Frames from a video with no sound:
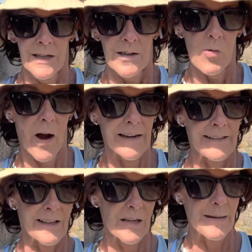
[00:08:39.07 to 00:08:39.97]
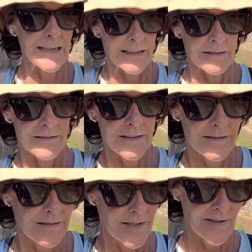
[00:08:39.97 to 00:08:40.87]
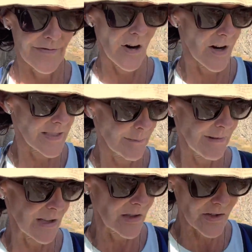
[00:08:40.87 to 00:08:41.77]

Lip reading: walking the Camino so far, except that girl